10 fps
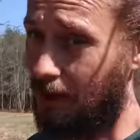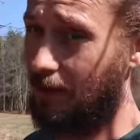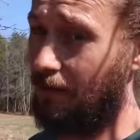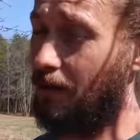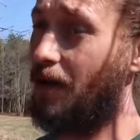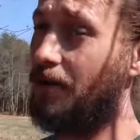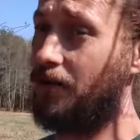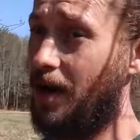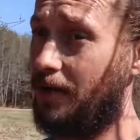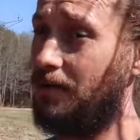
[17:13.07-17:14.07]
I don't have a garden
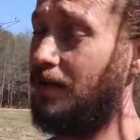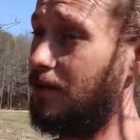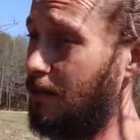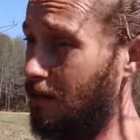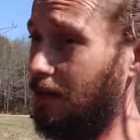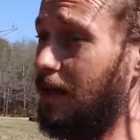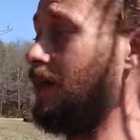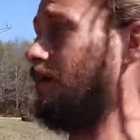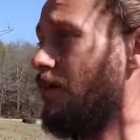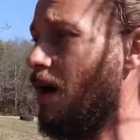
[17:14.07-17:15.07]
tractor that is
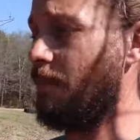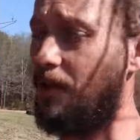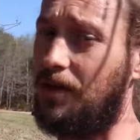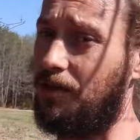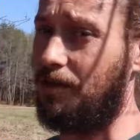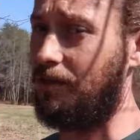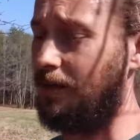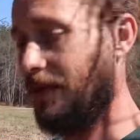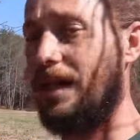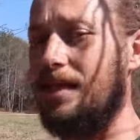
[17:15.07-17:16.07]
currently operational.
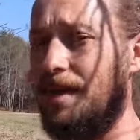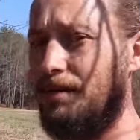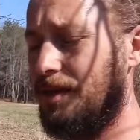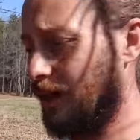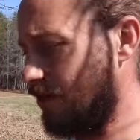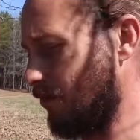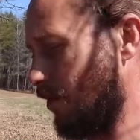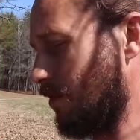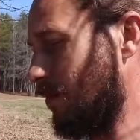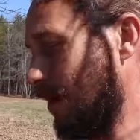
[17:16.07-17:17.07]
Like I said, it would take some
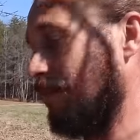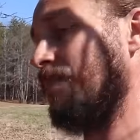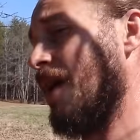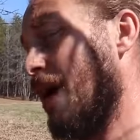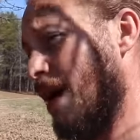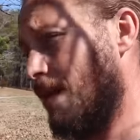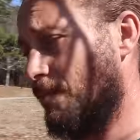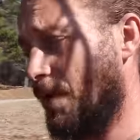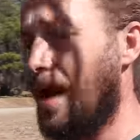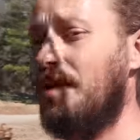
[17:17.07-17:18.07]
work, but
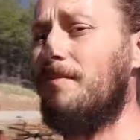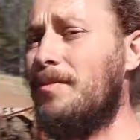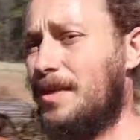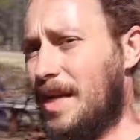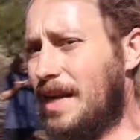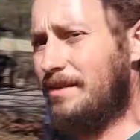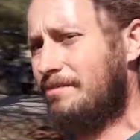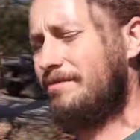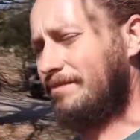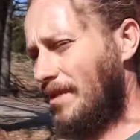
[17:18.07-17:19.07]
Brett was like,
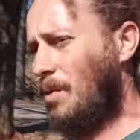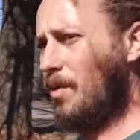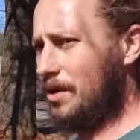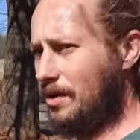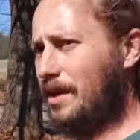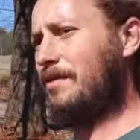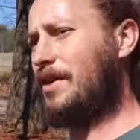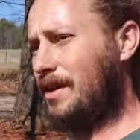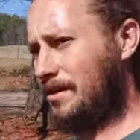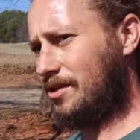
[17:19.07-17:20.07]
wondering if
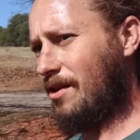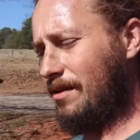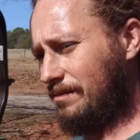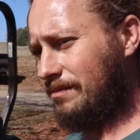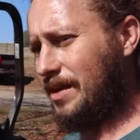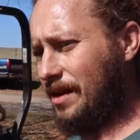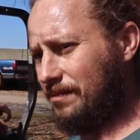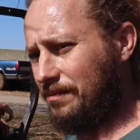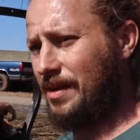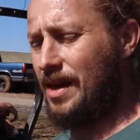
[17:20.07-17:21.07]
he could start, you know,
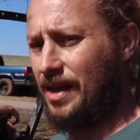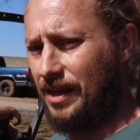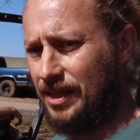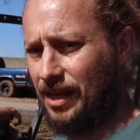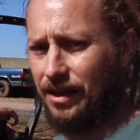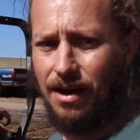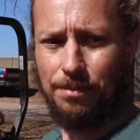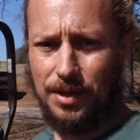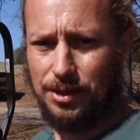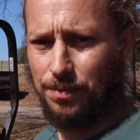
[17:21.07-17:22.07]
tilling
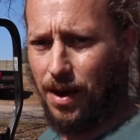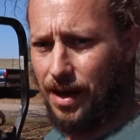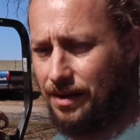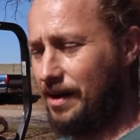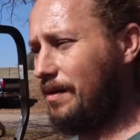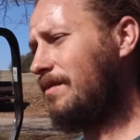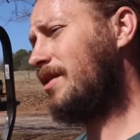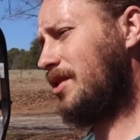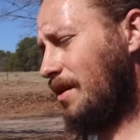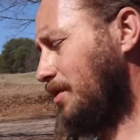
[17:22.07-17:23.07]
up this spot, and
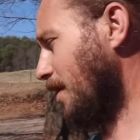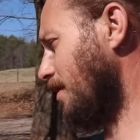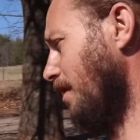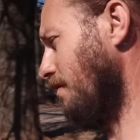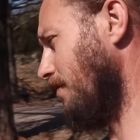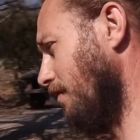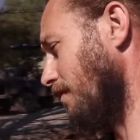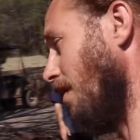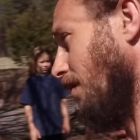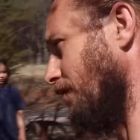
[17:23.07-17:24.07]
the subject of
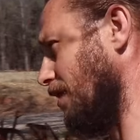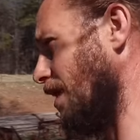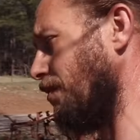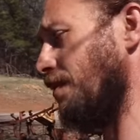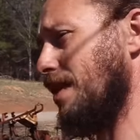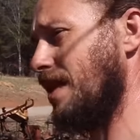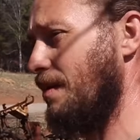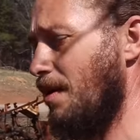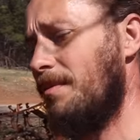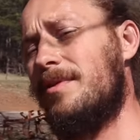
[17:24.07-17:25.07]
all of these implements
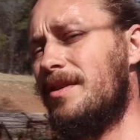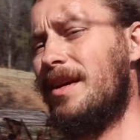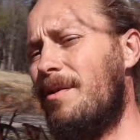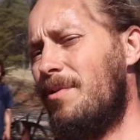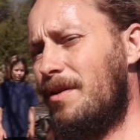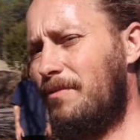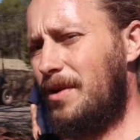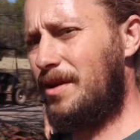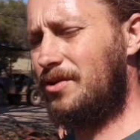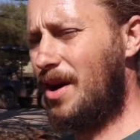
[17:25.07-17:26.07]
came up. It's like, I wonder if
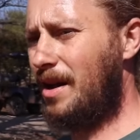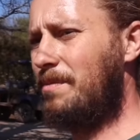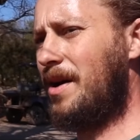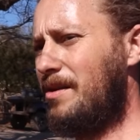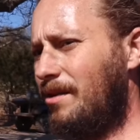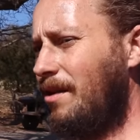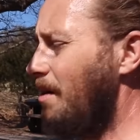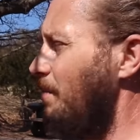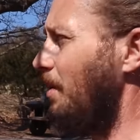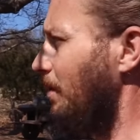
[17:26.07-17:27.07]
we could drag them behind the
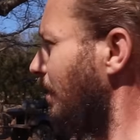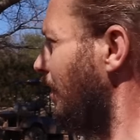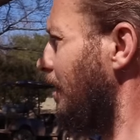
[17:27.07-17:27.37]
lawnmower.